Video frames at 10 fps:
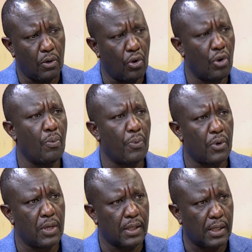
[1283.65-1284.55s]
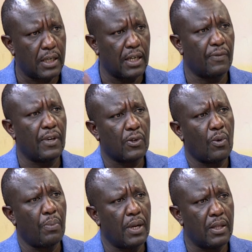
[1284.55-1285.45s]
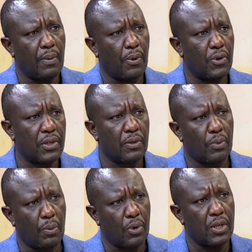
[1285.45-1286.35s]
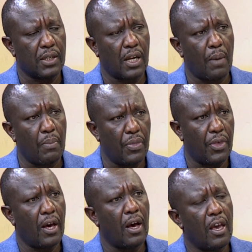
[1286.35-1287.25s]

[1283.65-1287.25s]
no new projects, let us first complete the projects that have been there,